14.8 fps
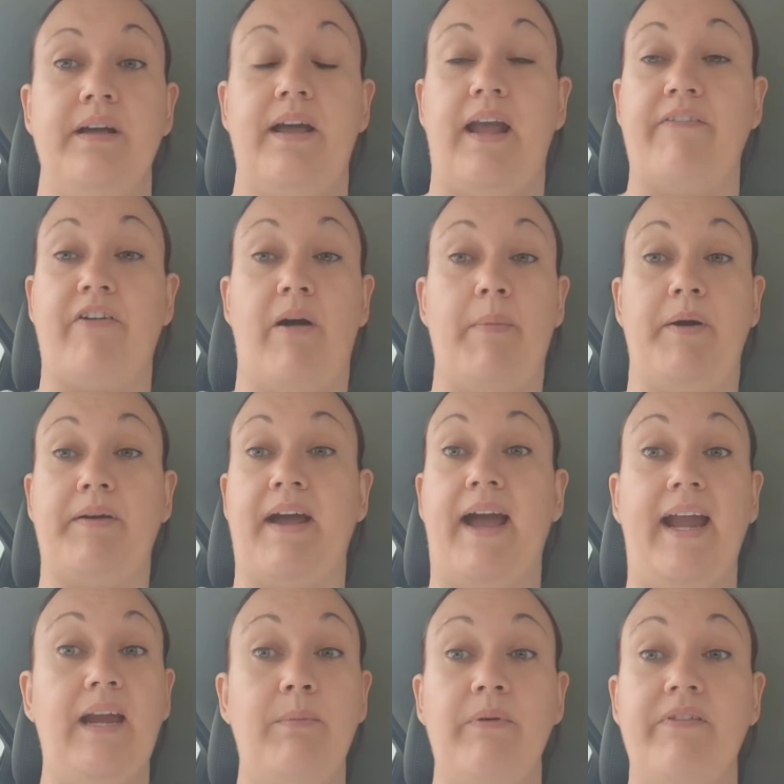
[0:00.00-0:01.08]
if I'm
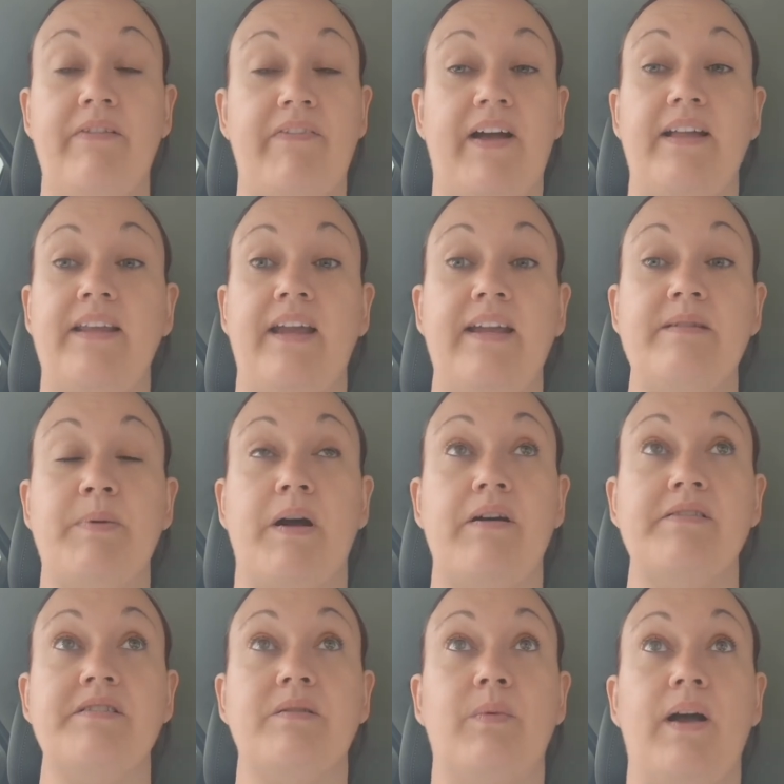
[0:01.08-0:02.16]
okay with the fact that he's
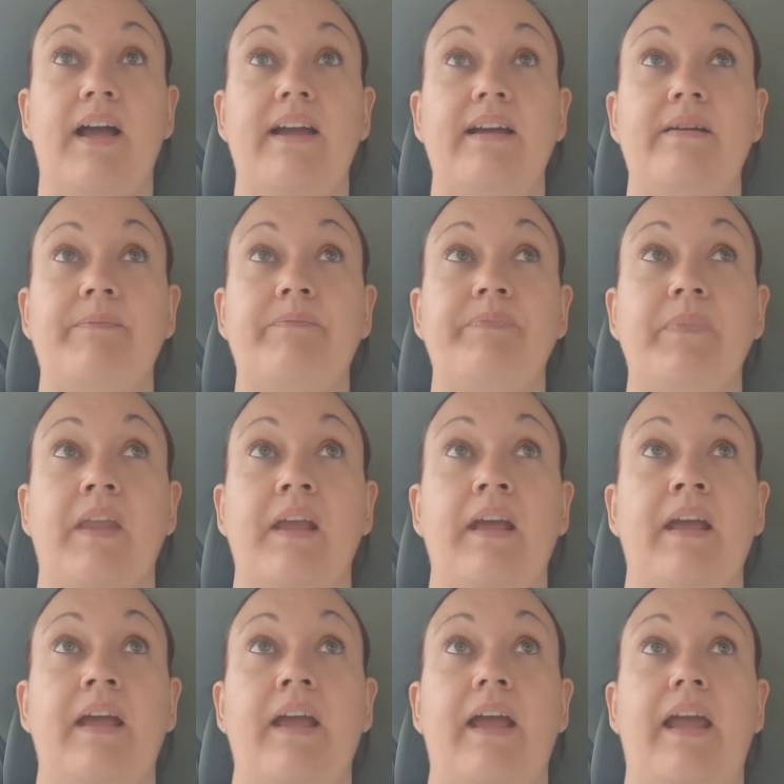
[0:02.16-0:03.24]
passed away,
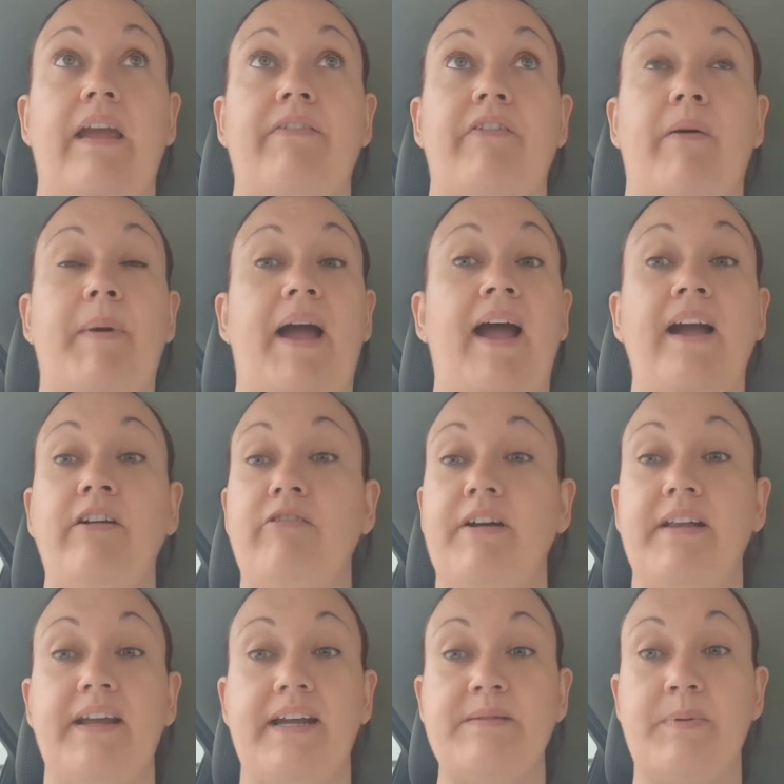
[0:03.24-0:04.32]
if I'm angry
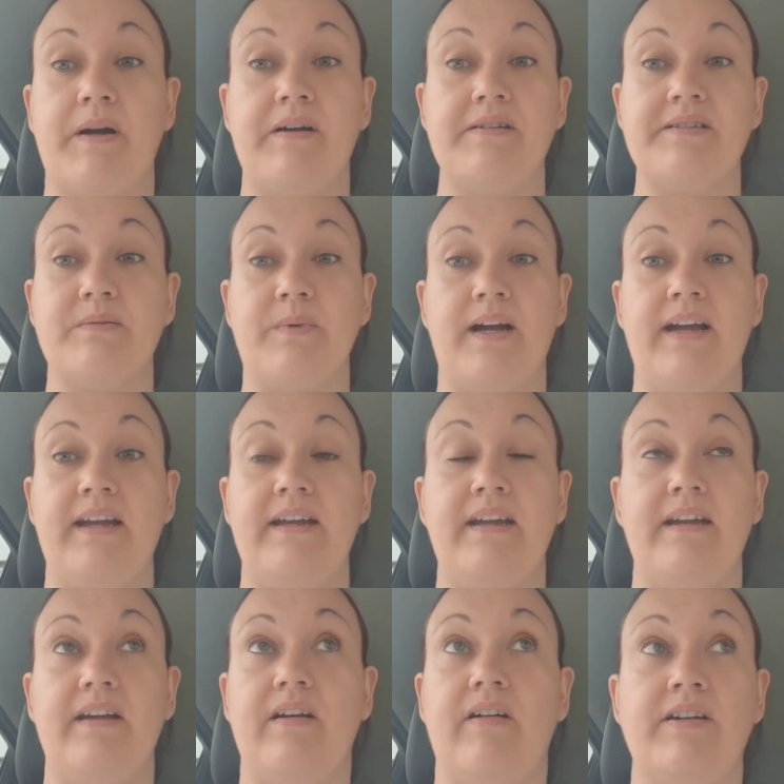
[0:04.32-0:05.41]
that he's passed away.
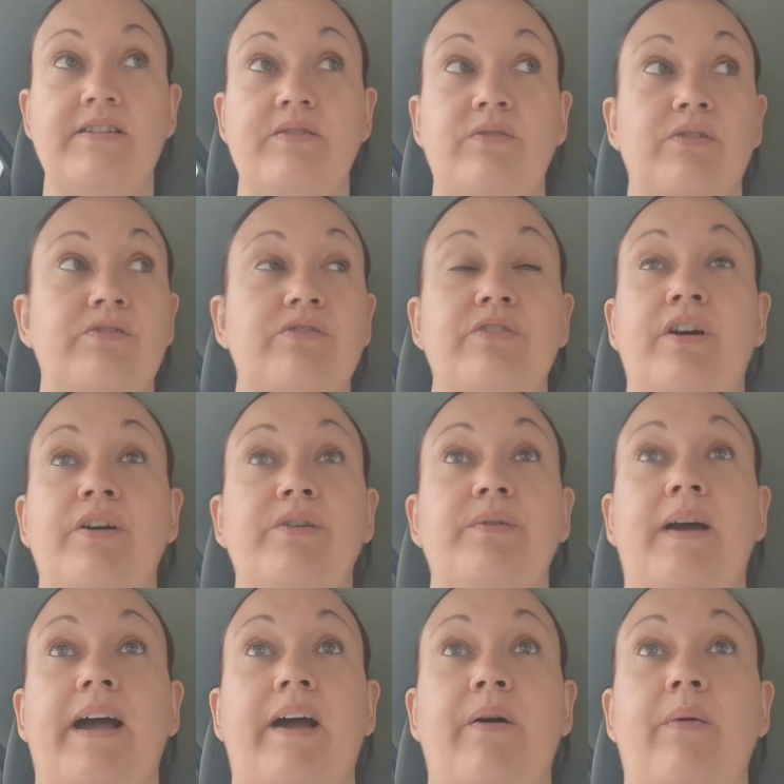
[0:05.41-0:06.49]
I do not know
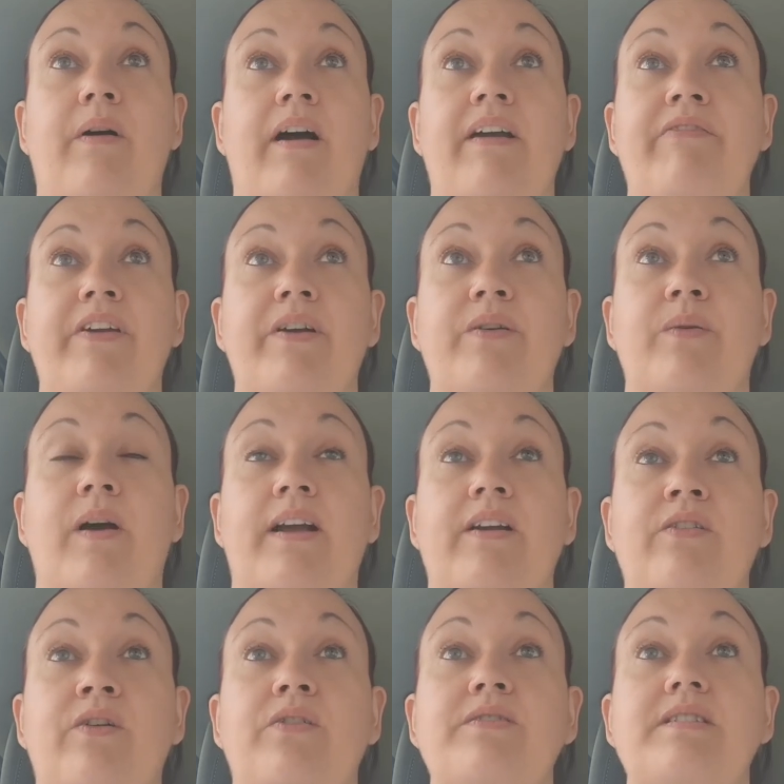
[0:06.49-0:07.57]
how I feel. I
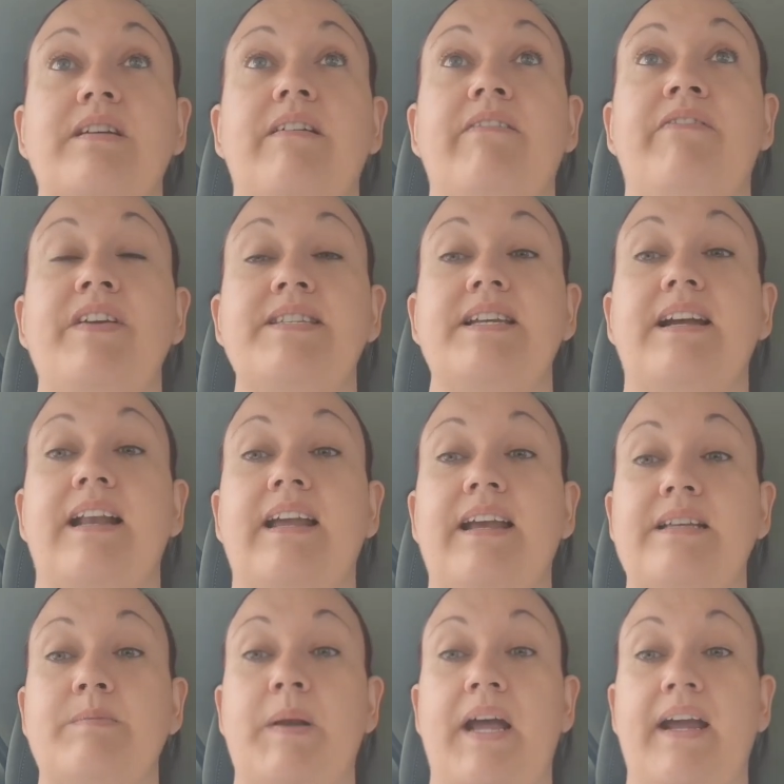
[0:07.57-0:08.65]
cannot physically
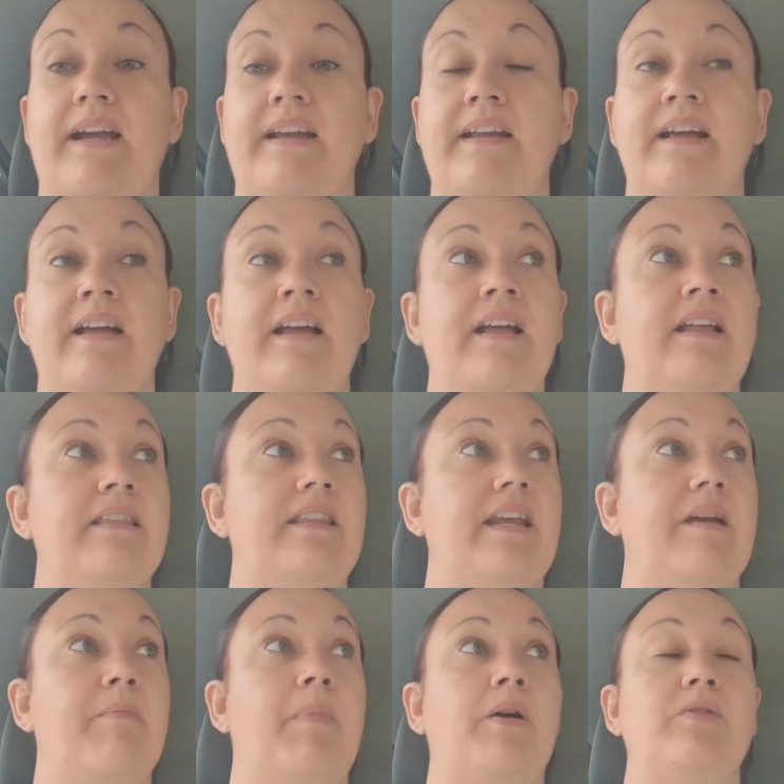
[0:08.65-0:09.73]
explain
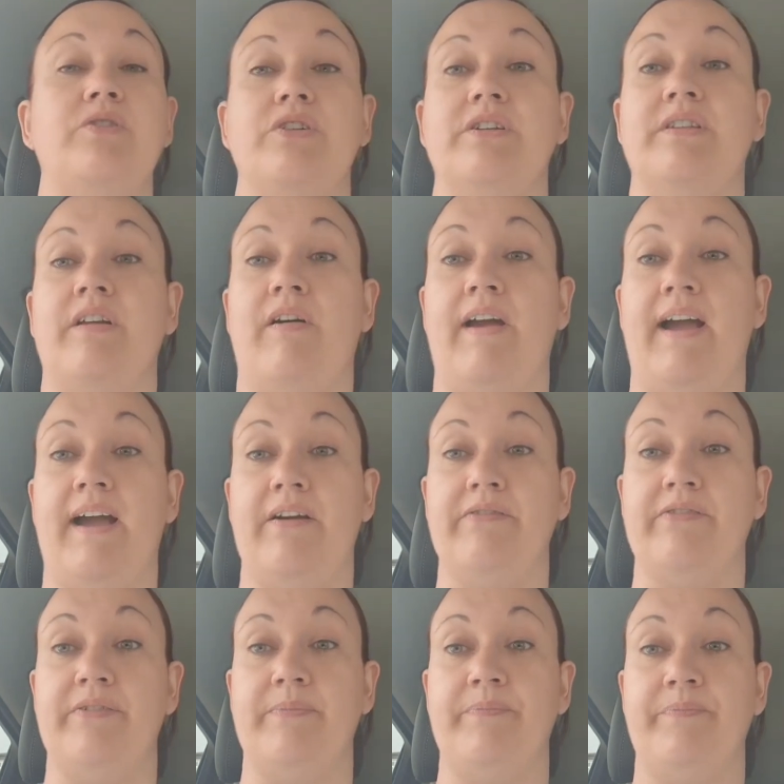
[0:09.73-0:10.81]
the emotion that I
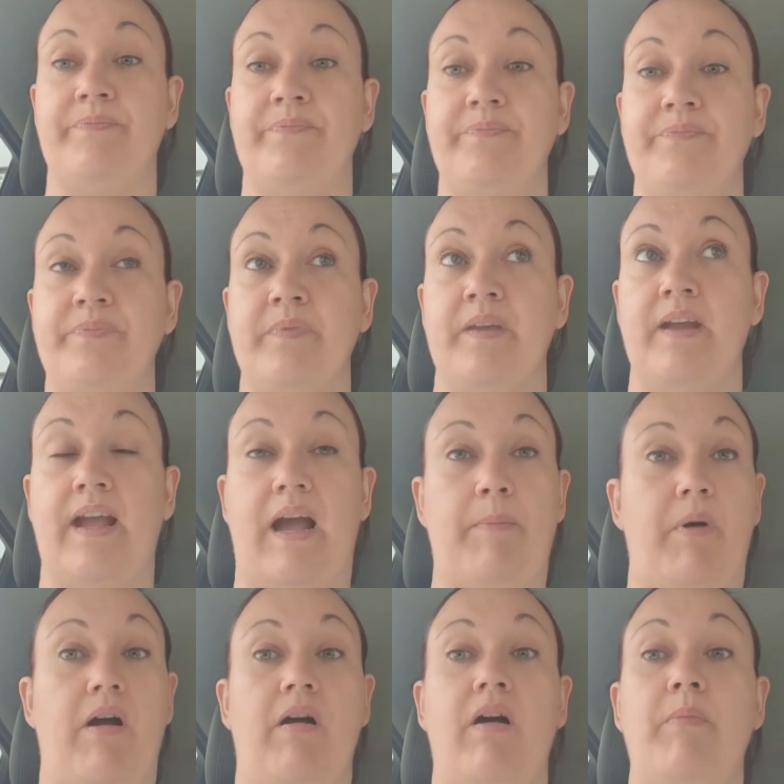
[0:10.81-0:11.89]
have.
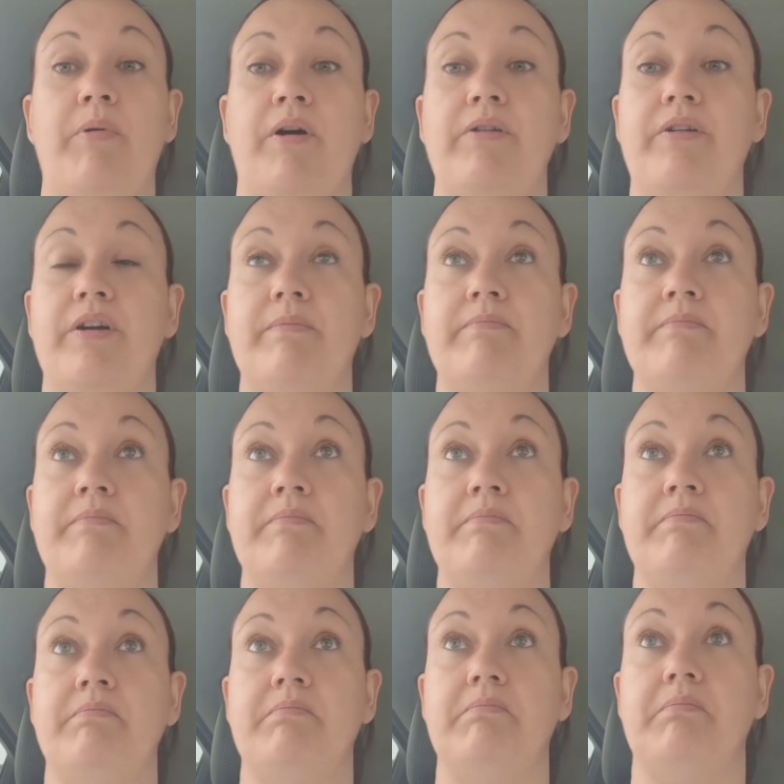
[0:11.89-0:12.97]
Am I heartbroken?
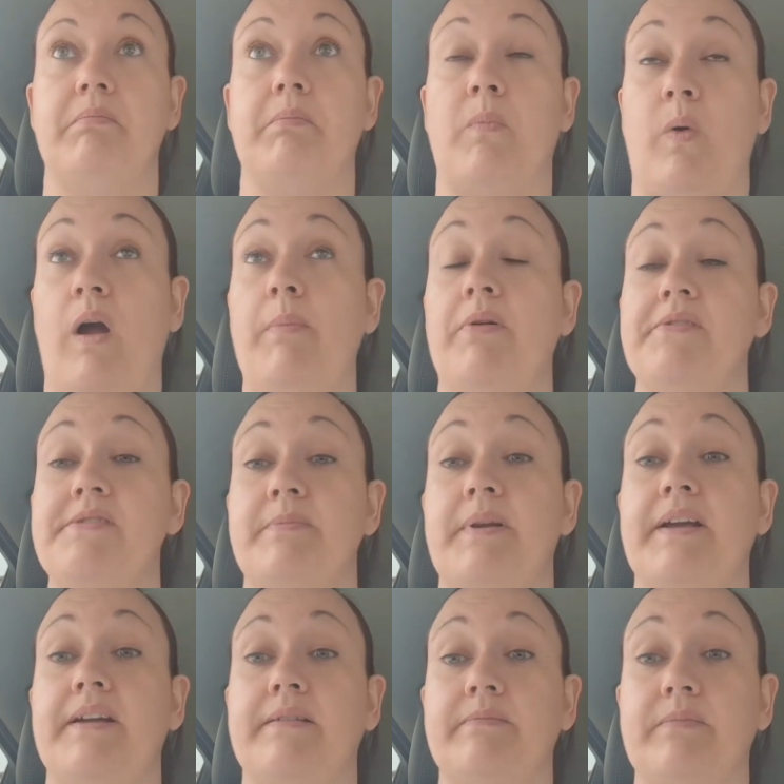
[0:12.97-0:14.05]
Quite
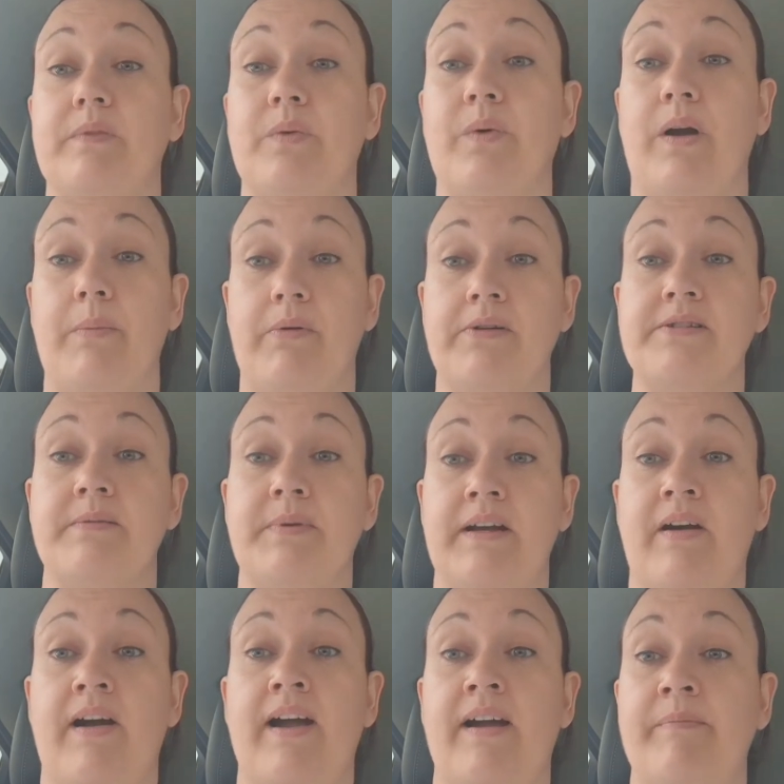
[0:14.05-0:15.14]
possibly. Quite possibly
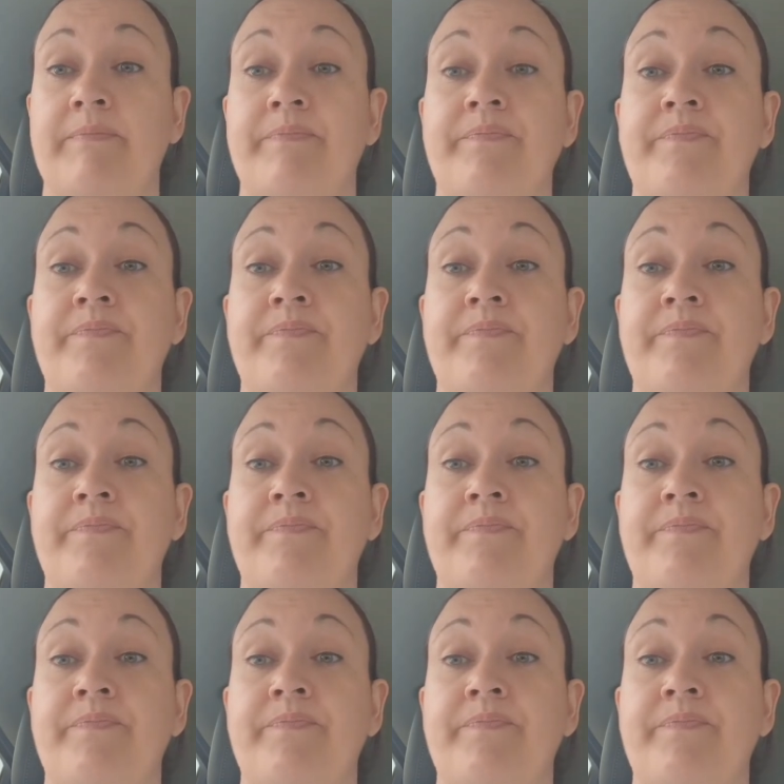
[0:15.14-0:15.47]
I am.